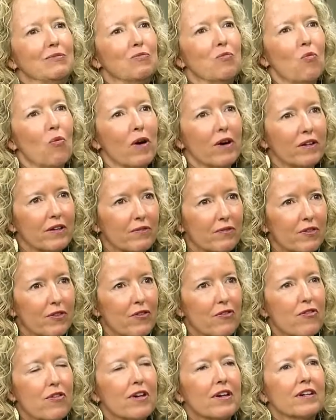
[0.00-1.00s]
One of the
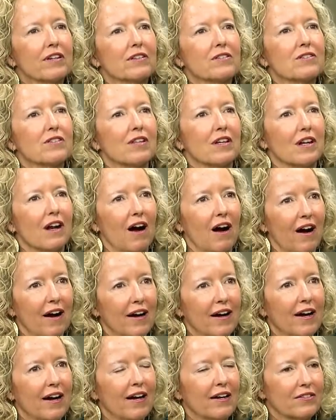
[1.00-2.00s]
things that I
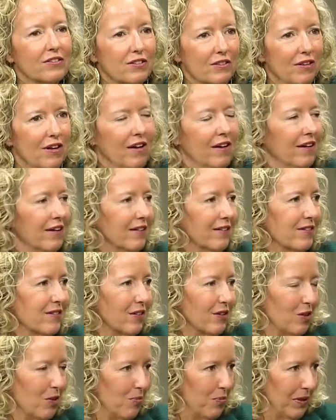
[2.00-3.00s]
ask clients
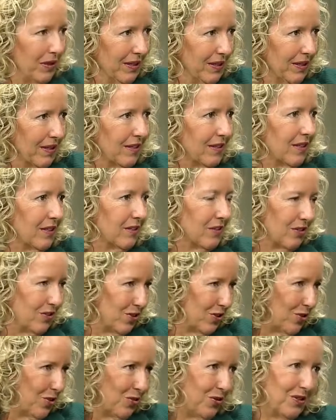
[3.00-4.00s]
at the beginning to
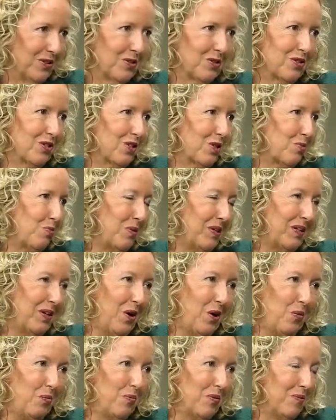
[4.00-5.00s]
do is just be
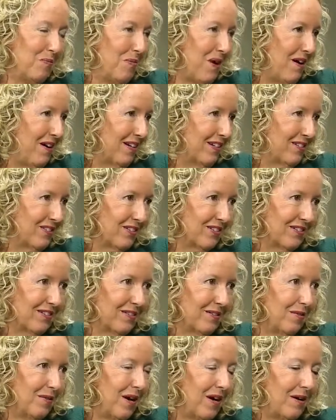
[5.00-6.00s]
open-minded.
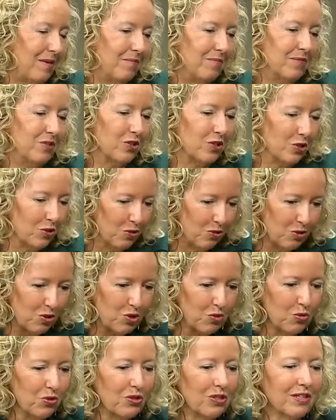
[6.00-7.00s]

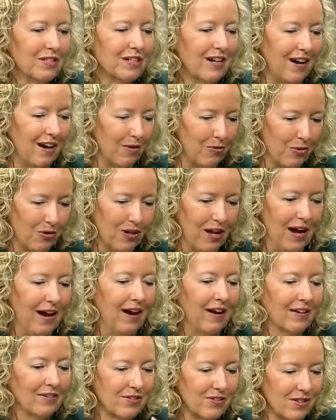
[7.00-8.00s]
Usually I will
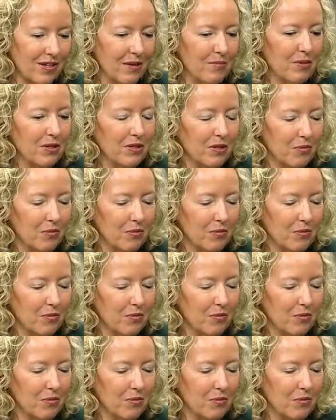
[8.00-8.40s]
ask them at